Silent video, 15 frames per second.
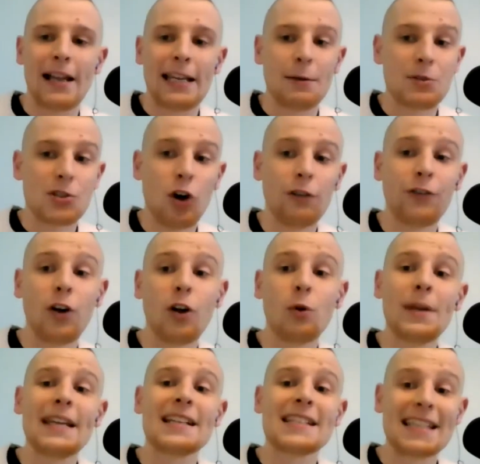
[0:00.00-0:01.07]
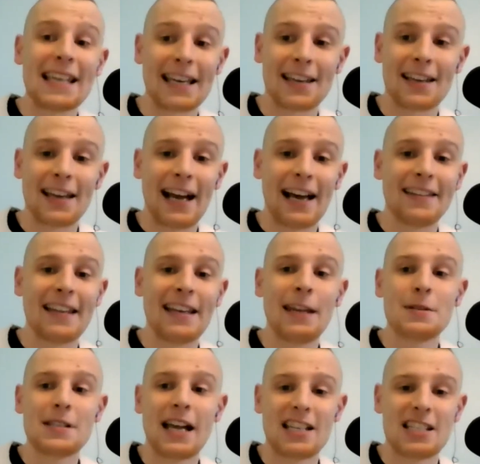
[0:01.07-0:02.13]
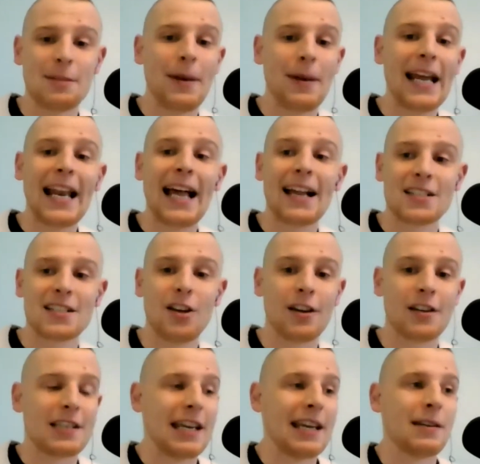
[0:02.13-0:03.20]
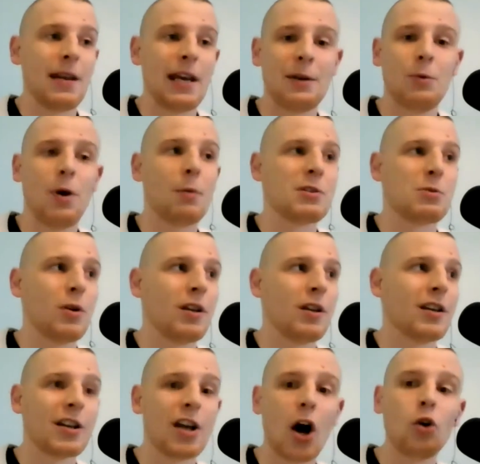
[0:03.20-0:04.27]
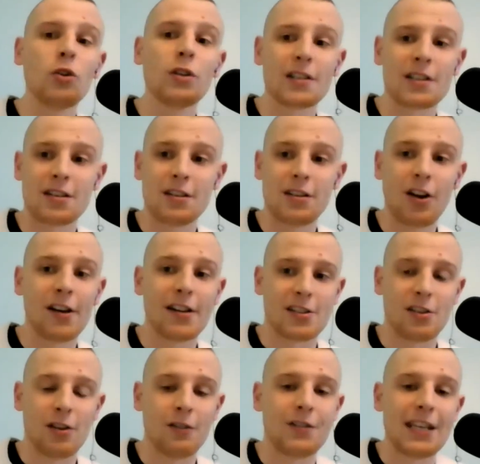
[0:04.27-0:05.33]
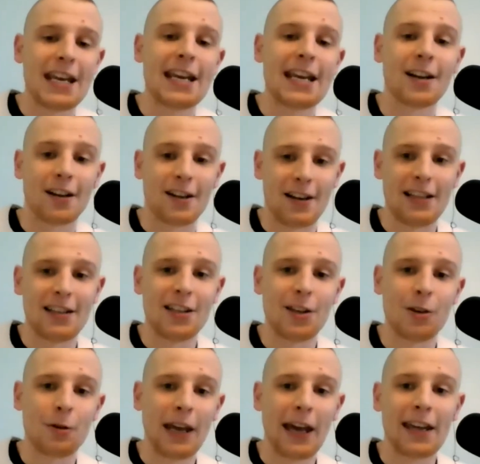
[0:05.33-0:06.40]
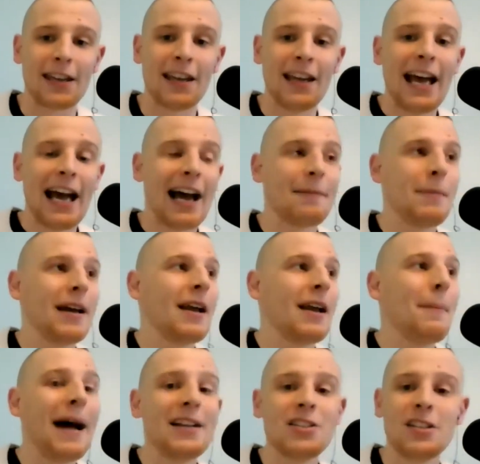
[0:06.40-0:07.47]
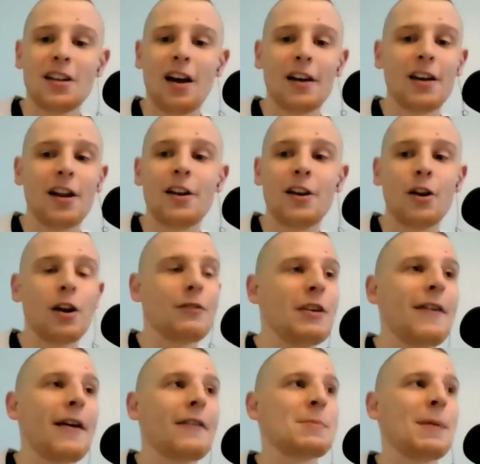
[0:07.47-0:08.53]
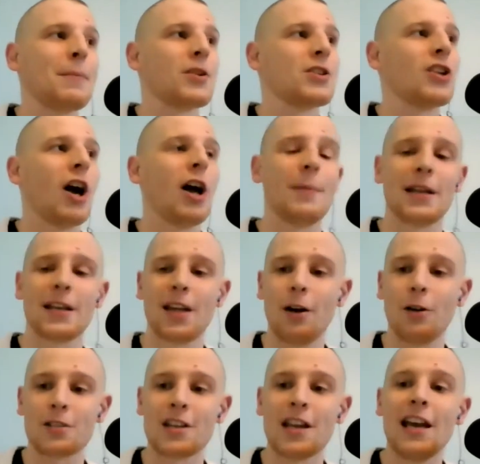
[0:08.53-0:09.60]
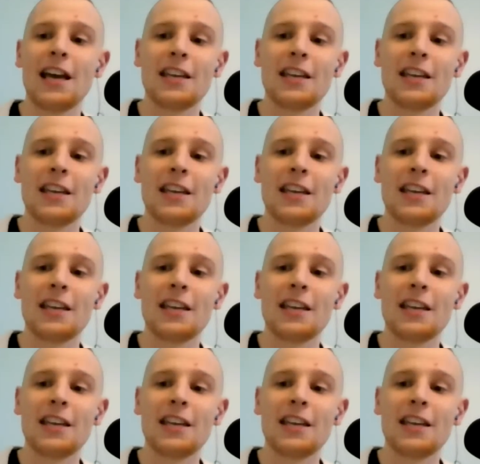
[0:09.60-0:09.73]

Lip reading: He was off all week sick, and then he was asked to play last night in what was one of the coldest nights of the year in the UK. And man, imagine, I don't you've ever spent much time in goals.